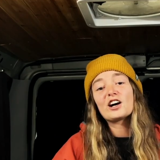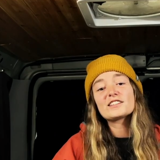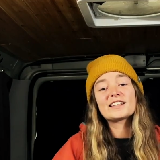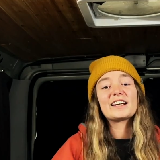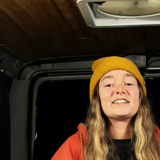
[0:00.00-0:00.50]

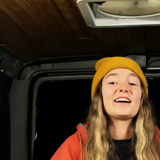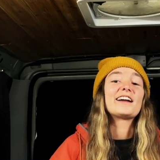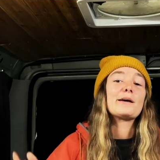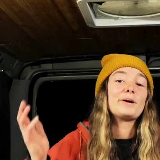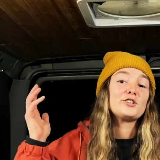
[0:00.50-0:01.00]
said and done,
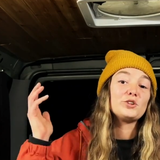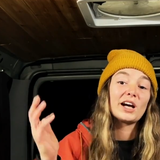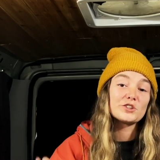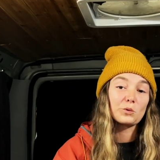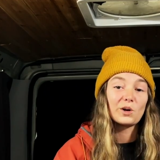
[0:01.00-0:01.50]
I bet you
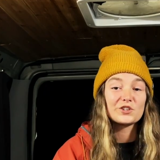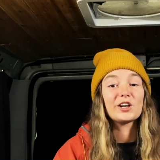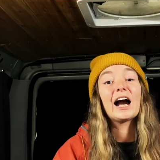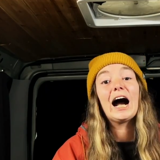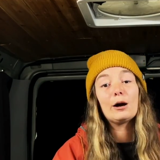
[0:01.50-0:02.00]
guys are
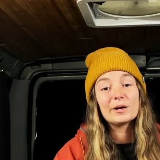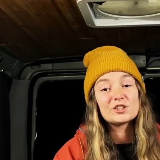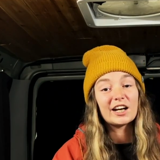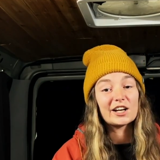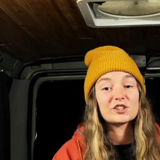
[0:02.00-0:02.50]
wondering how
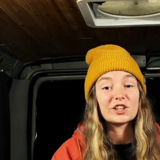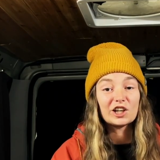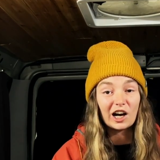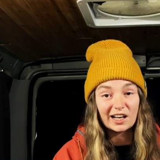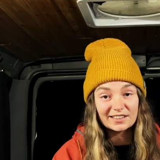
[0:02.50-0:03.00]
much it actually
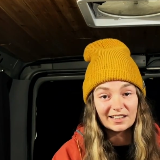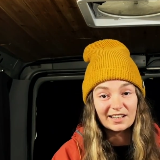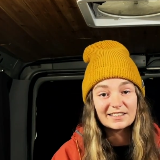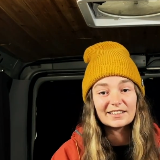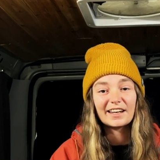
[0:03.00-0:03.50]
cost
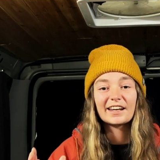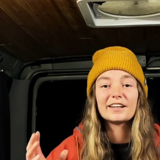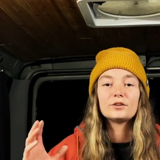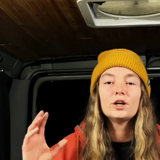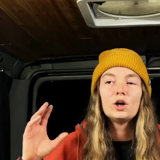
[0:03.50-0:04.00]
us.
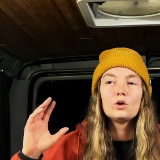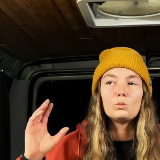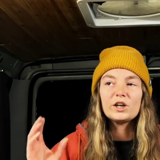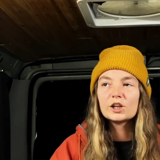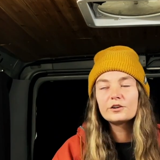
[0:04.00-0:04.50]
And
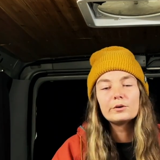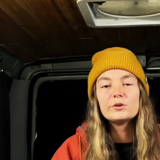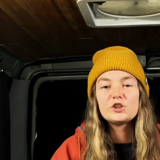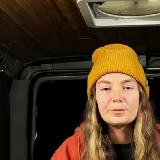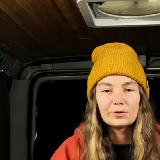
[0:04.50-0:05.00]
we could have went
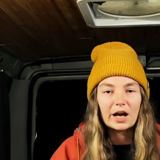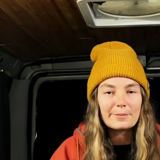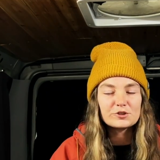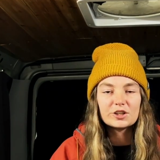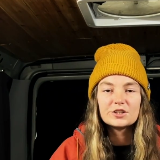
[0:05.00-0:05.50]
with cheaper
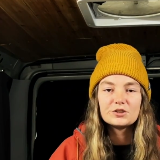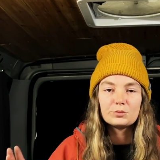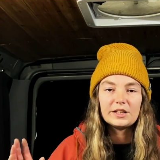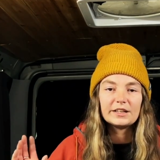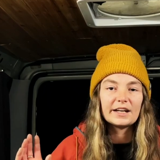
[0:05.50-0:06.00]
options.
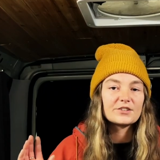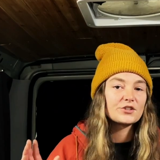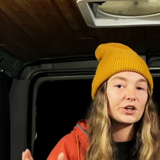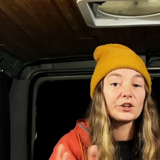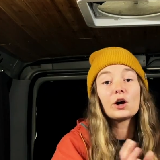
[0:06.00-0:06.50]
We didn't
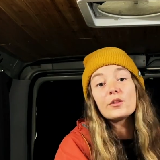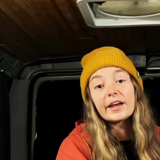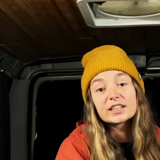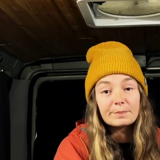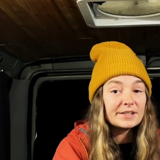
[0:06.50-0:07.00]
necessarily go the
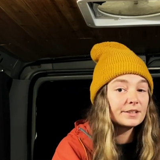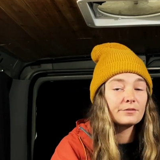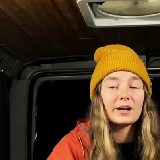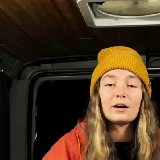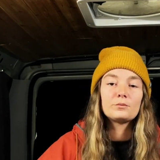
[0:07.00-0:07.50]

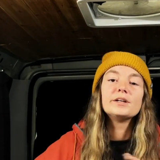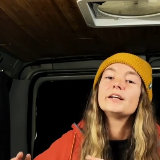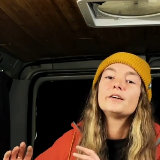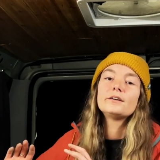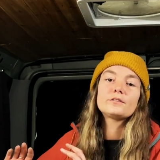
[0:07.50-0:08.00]
expensive route, and we
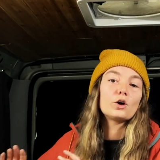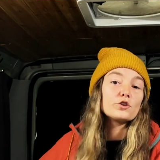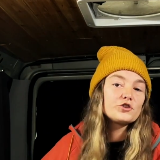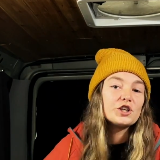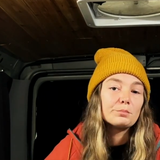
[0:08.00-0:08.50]
didn't go
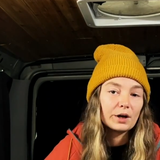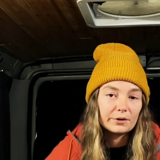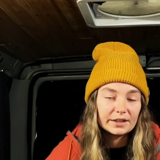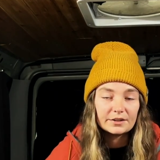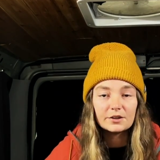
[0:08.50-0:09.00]
the cheap
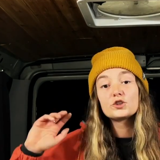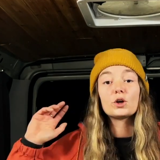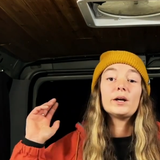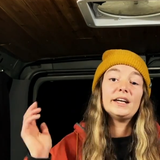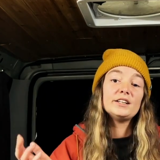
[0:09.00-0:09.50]
route either.
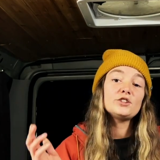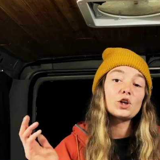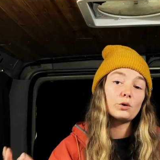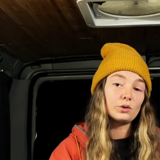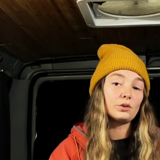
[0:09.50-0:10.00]
So in
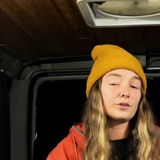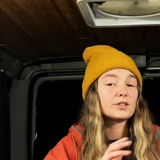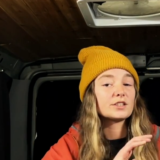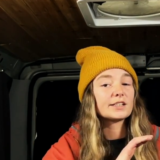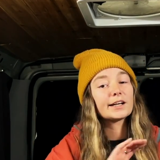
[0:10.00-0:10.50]
total,
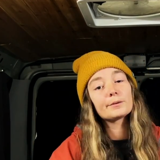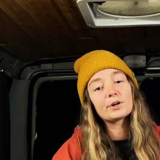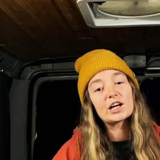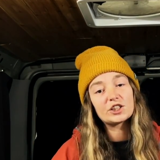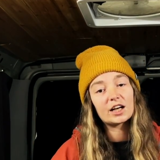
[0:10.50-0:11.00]
this entire
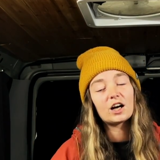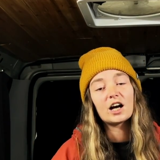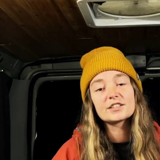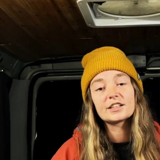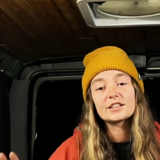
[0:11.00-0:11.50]
project
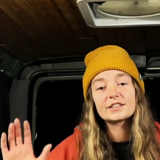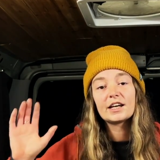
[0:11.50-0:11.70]
cost us